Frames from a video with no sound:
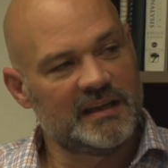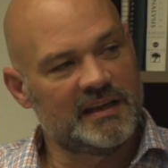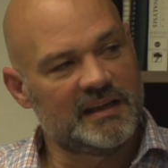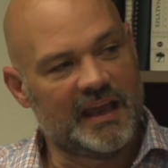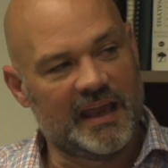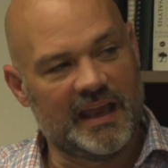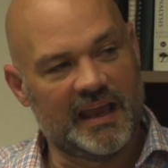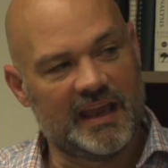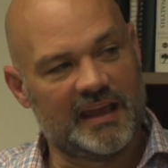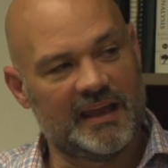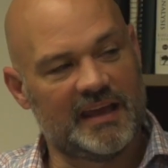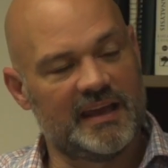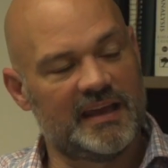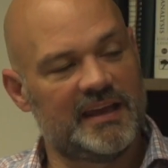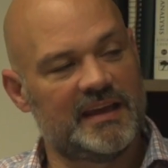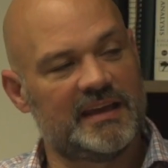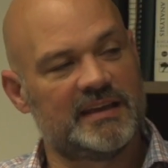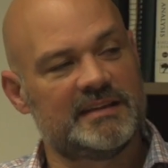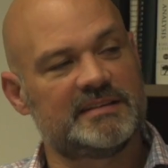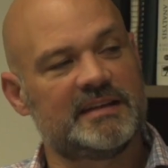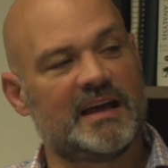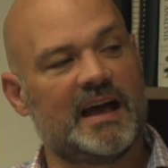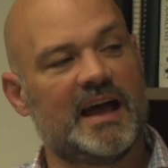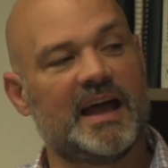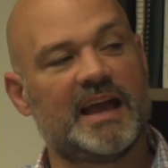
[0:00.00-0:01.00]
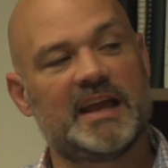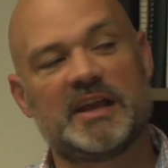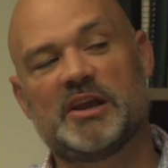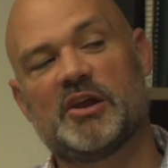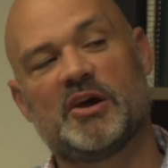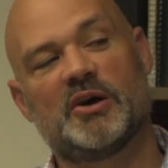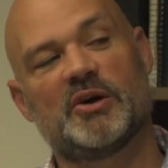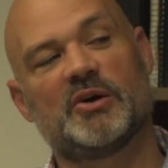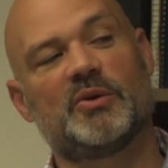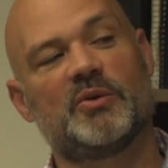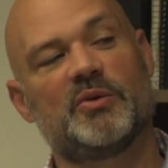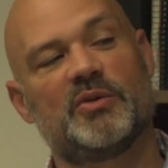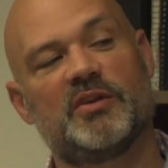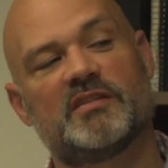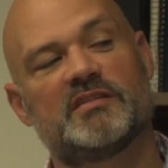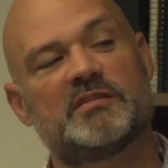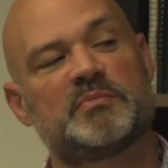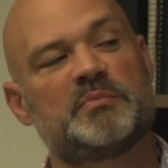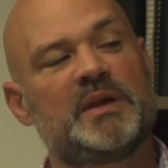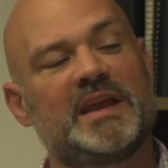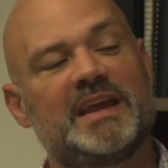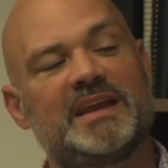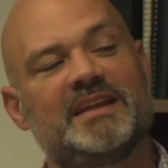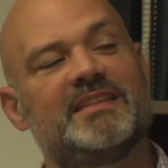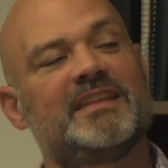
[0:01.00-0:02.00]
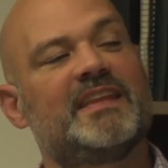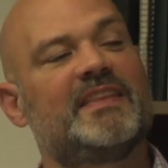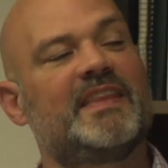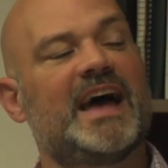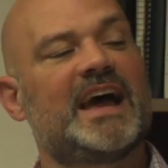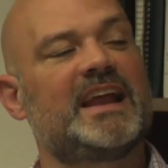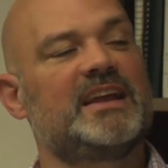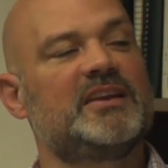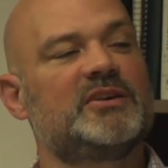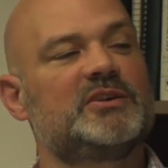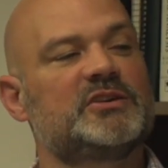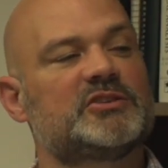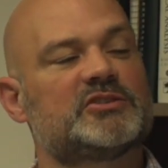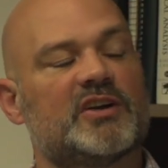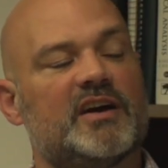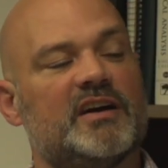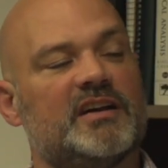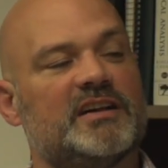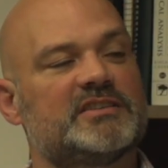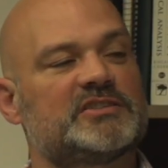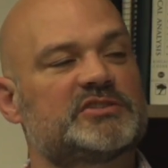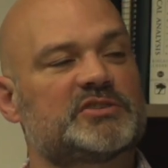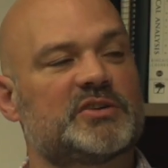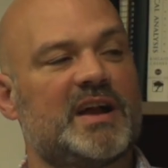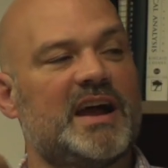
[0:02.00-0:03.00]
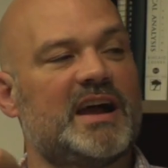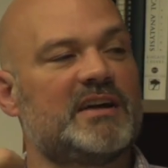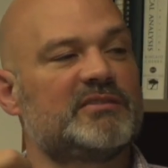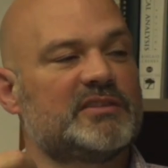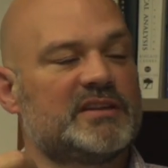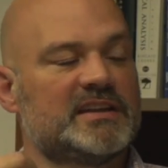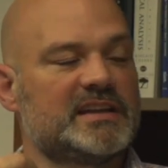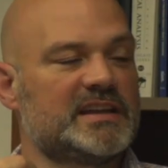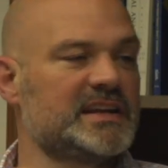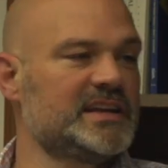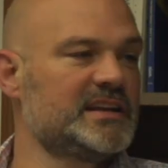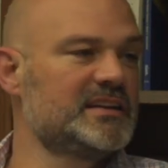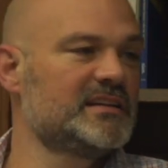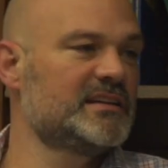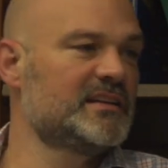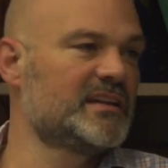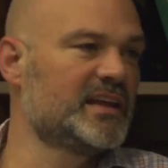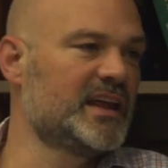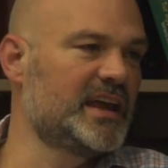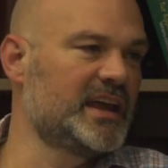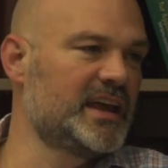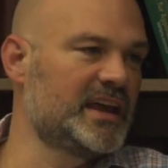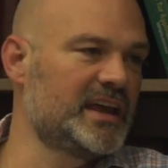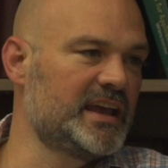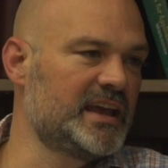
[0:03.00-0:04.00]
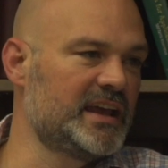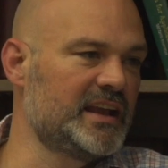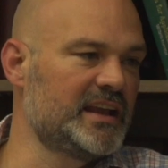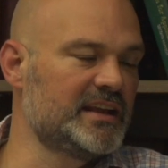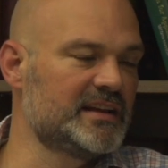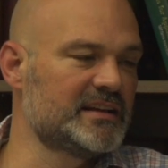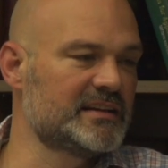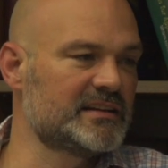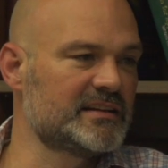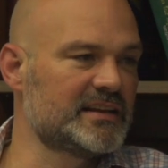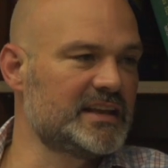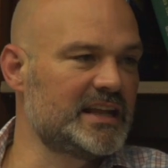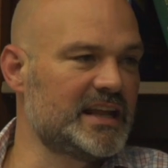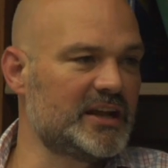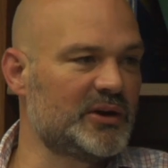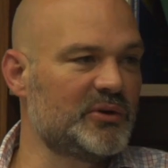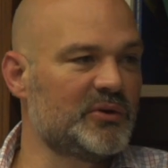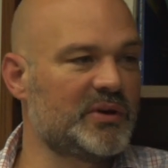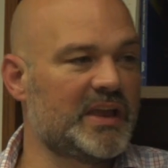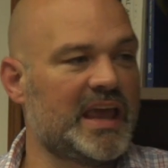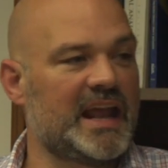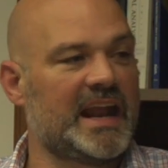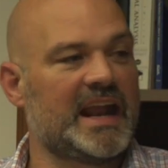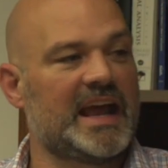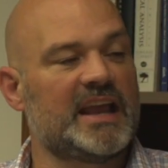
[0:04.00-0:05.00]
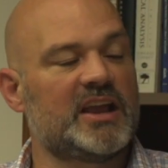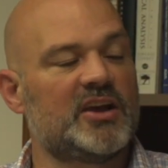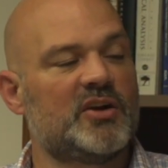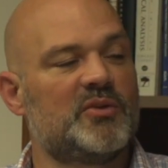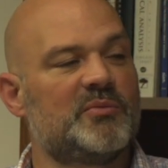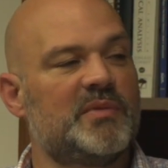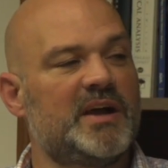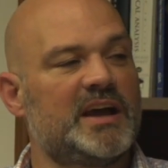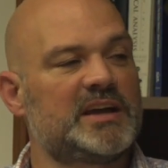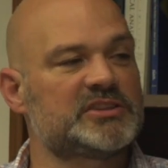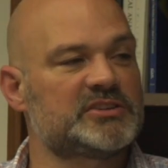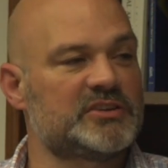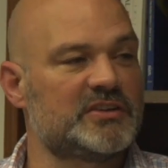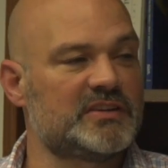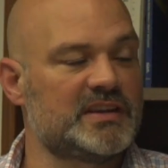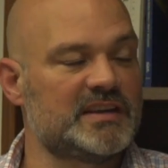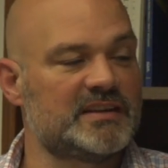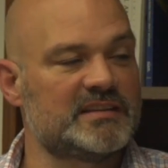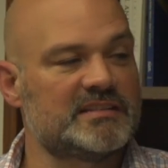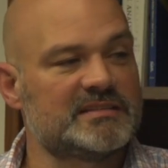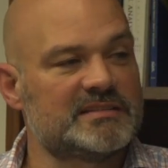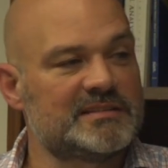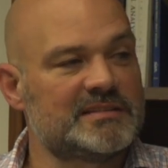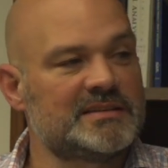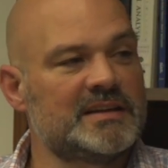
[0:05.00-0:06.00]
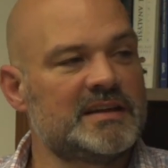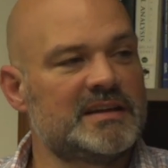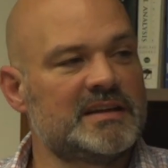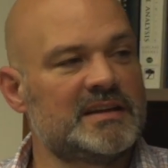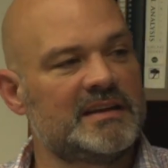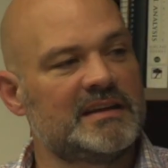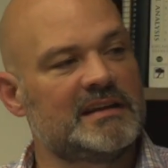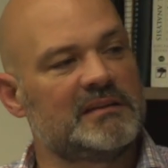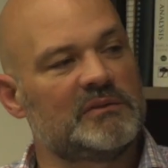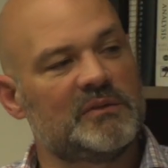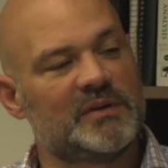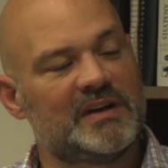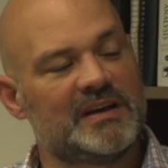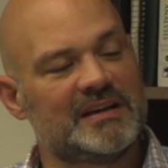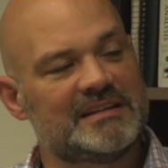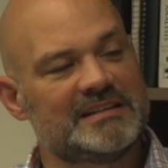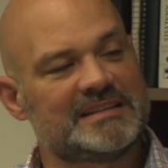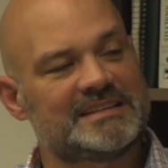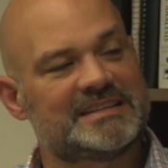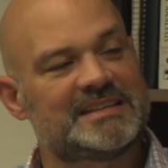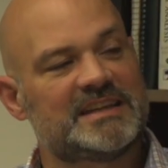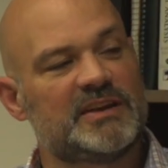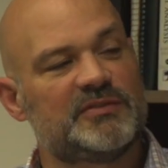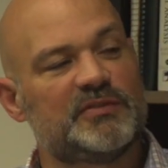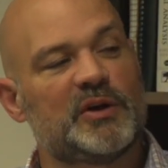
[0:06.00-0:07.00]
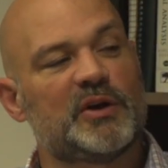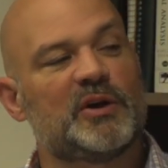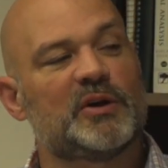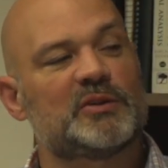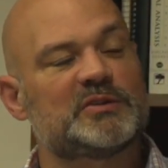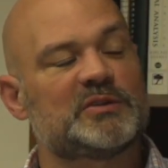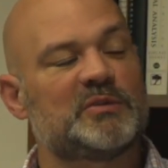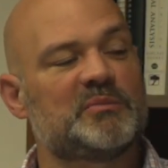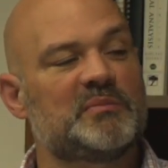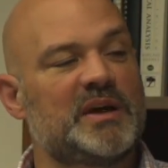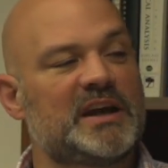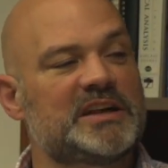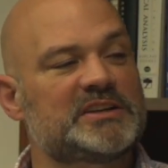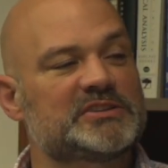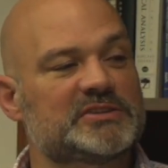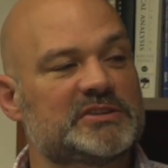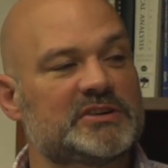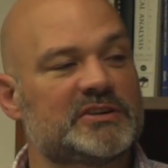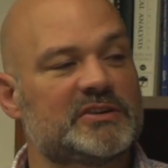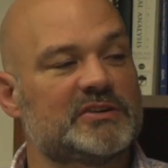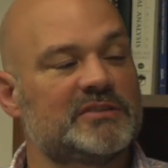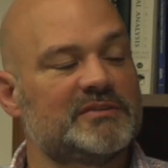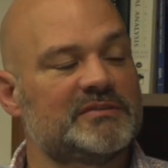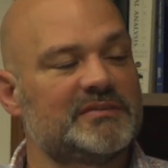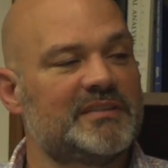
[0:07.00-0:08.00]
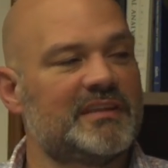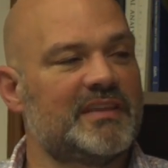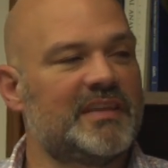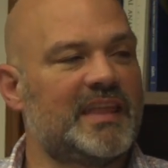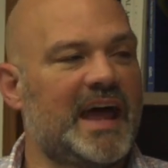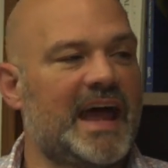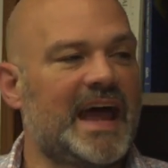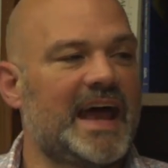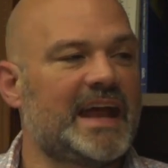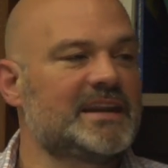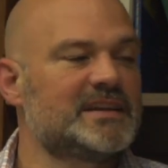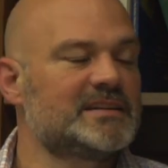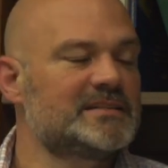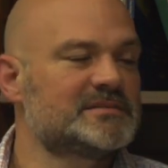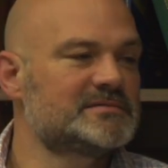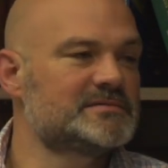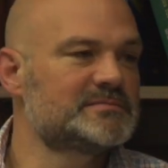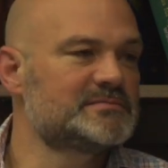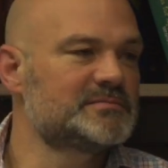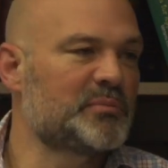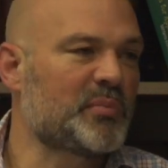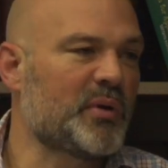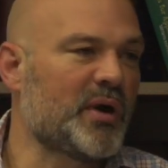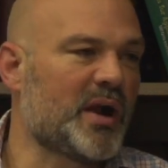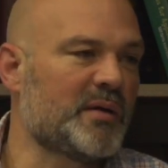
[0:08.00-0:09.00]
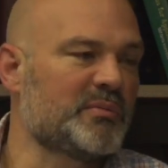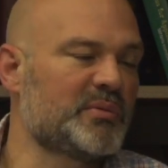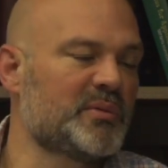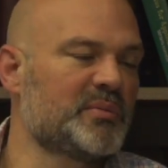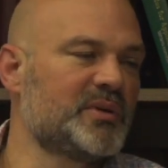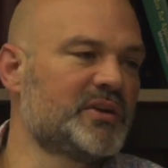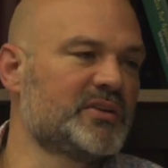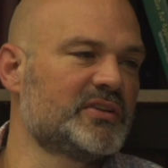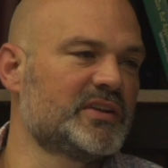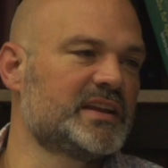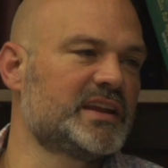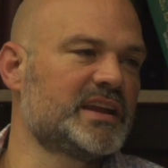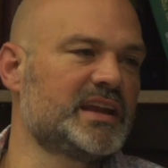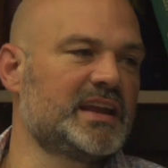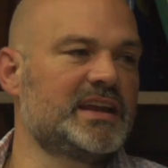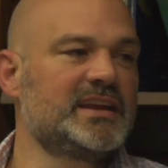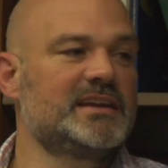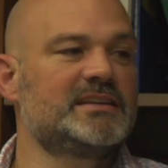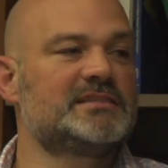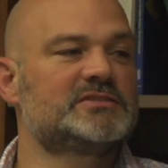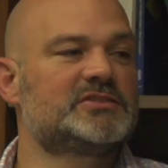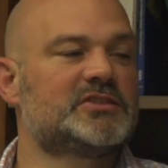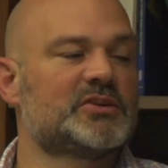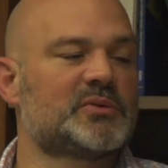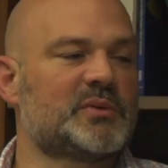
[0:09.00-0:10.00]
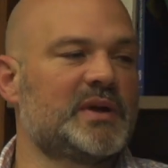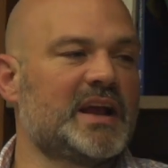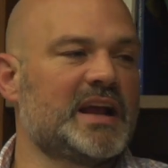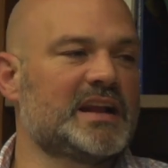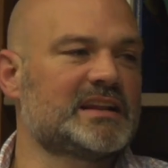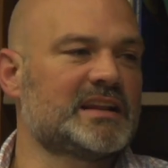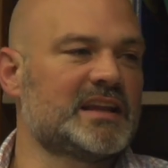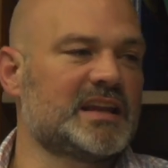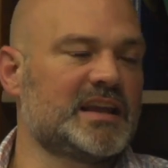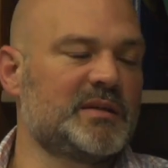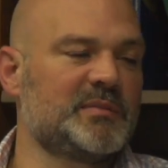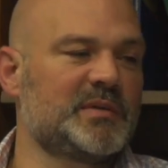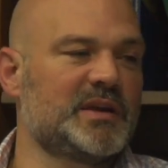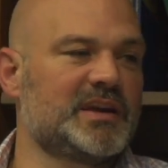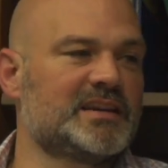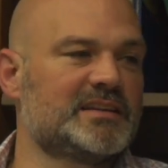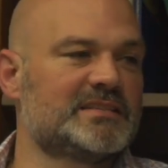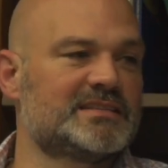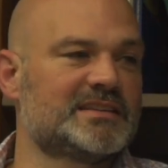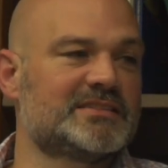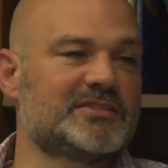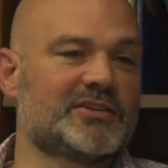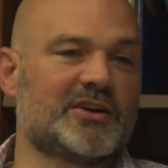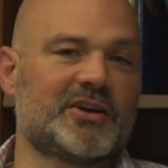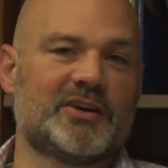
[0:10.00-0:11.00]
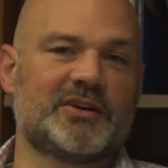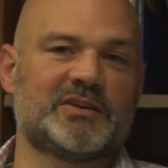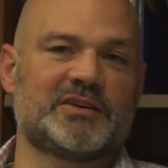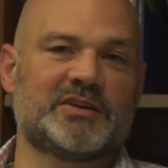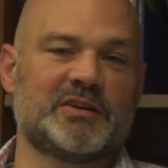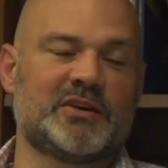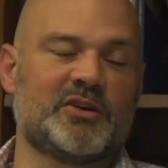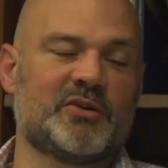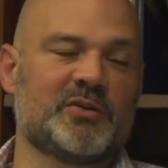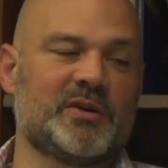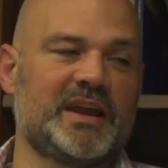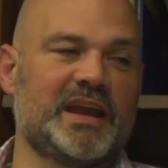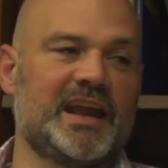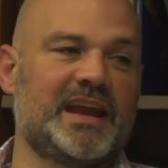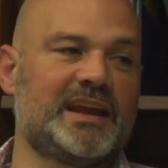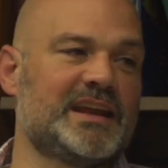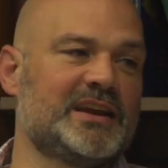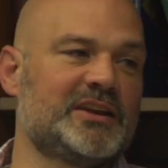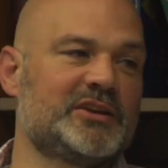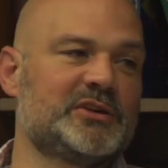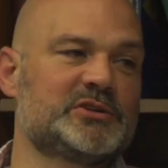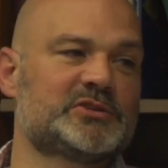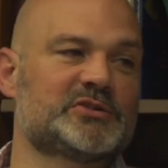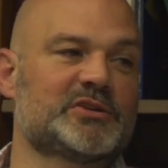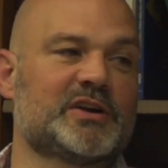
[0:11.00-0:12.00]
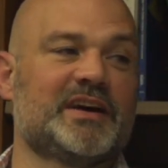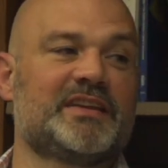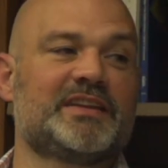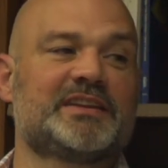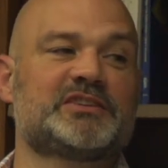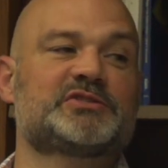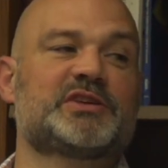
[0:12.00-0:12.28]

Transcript: and I know the speed that that neutron is traveling, then, can I go measure this? Well, it's difficult to measure that probability directly because it's hard to create a neutron that's